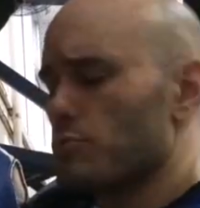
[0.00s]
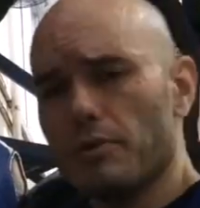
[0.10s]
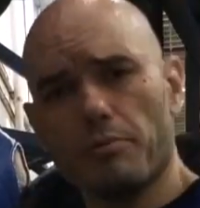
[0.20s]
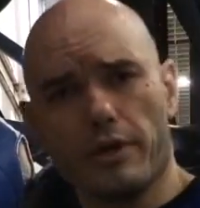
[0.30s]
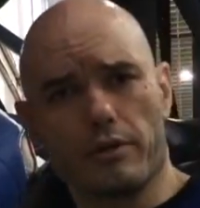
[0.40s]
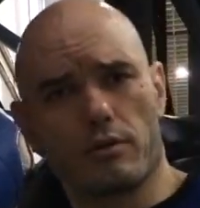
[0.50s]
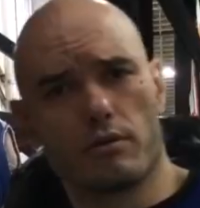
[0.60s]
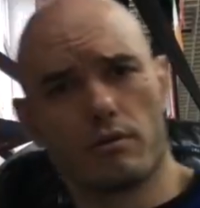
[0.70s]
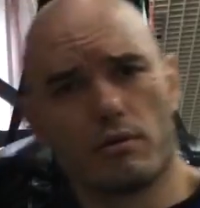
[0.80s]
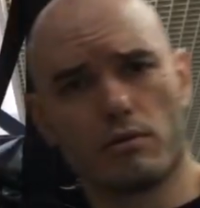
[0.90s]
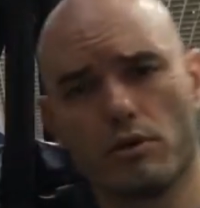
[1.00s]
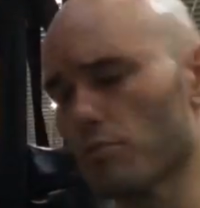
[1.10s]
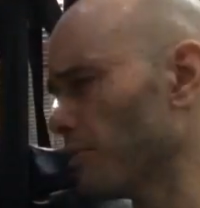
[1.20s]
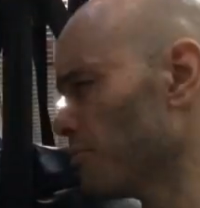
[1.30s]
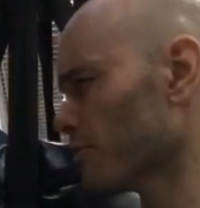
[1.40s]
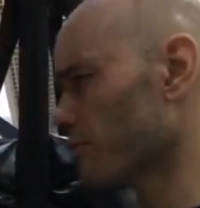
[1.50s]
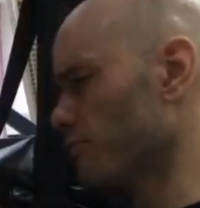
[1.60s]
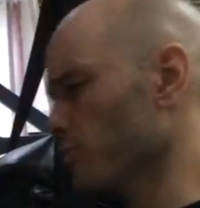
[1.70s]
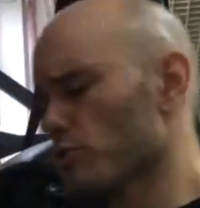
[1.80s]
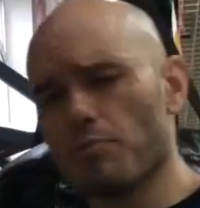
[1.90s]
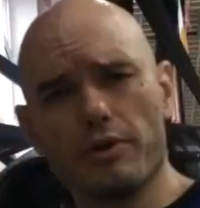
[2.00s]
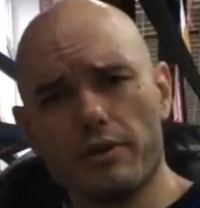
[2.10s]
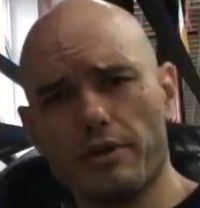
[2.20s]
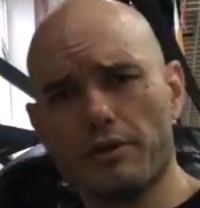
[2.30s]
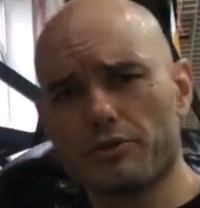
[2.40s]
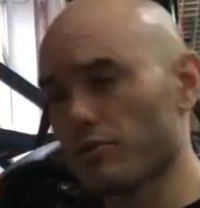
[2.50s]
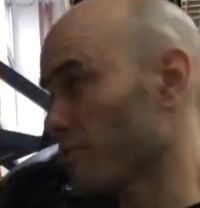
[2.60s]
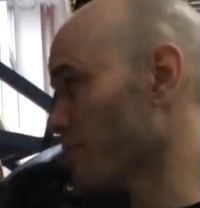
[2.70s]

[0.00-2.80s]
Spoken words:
the speed bag. A lot of people are confused by that answer.